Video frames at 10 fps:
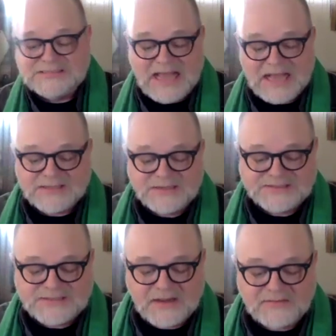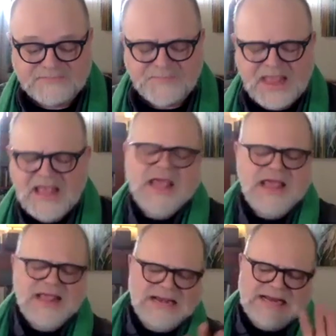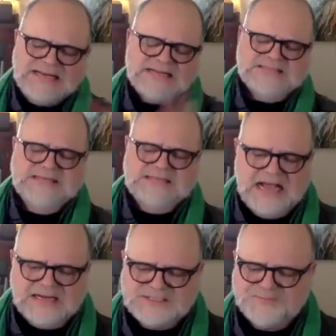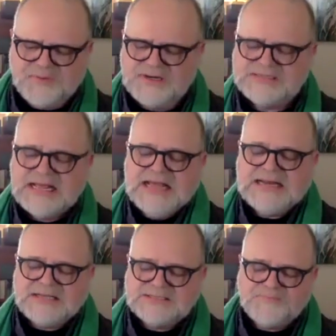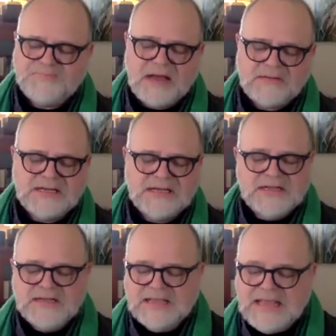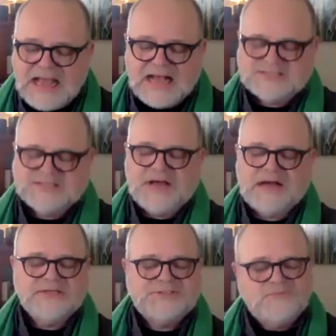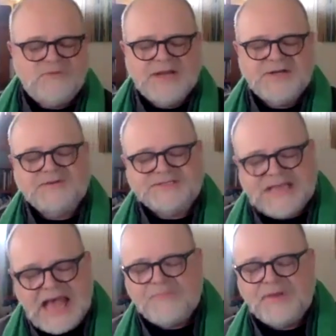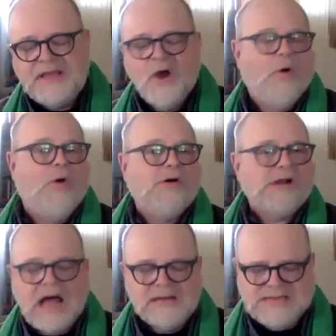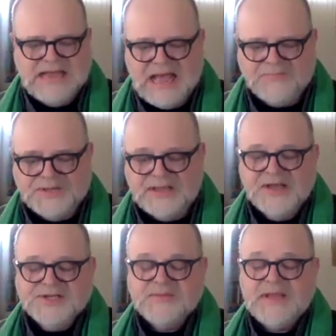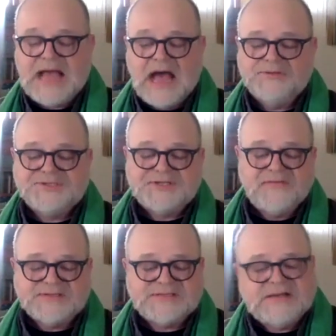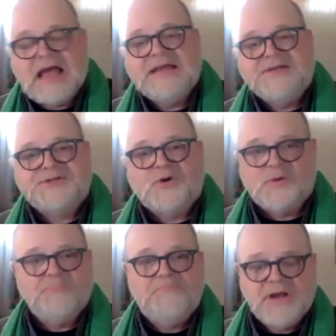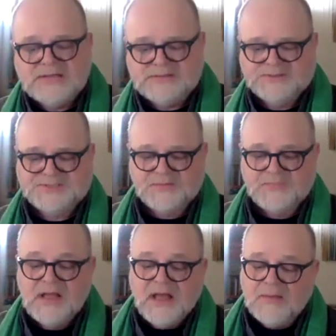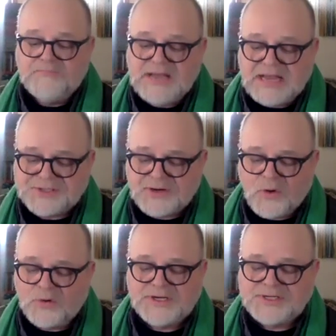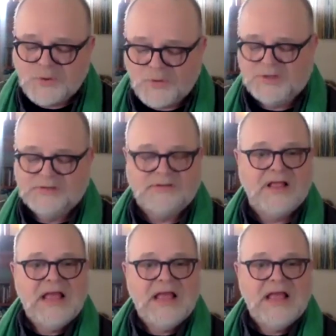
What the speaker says: latter self. "It isn't that, Spirit. It has the power. He has the power to render us happy or unhappy, to make our service light or burdensome, a pleasure or a toil.